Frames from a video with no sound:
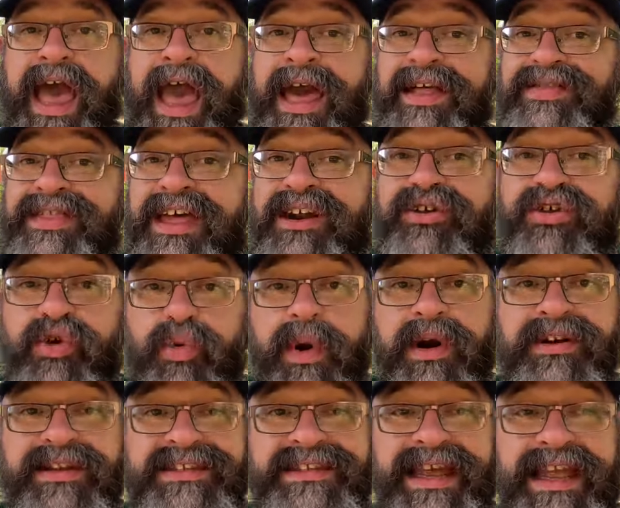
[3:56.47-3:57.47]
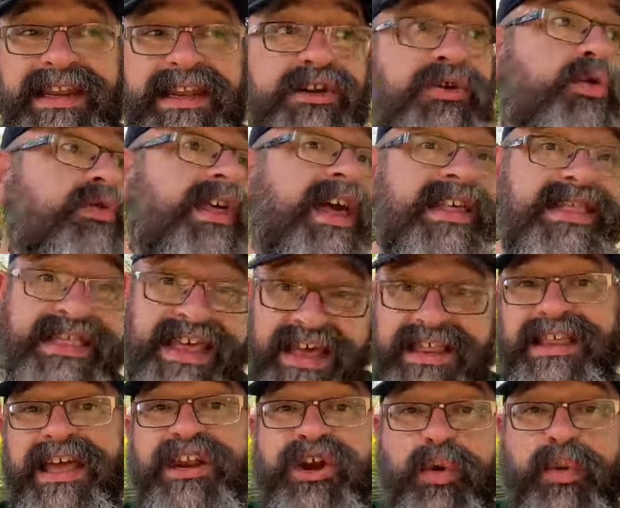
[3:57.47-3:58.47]
and they don't know where to send it, or they
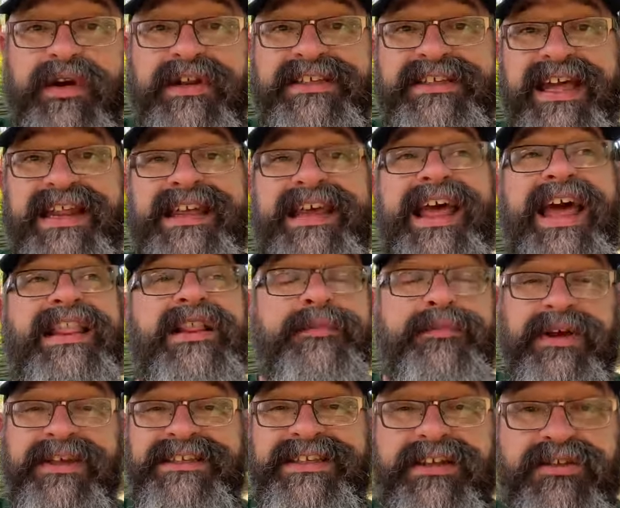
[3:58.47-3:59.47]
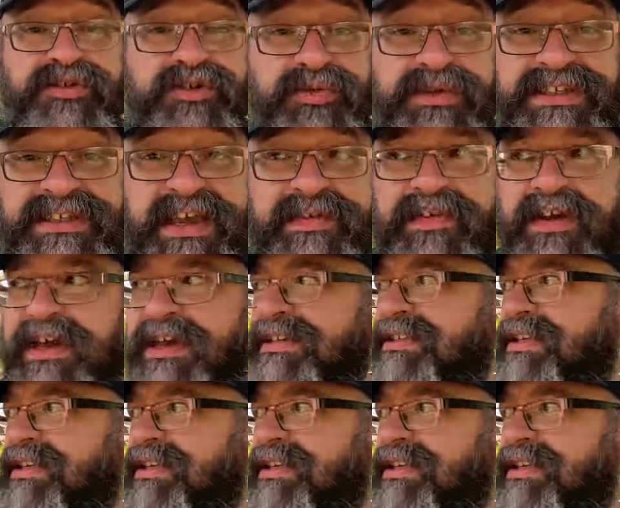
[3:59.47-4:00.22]
think they know where to send it, and the place that's receiving it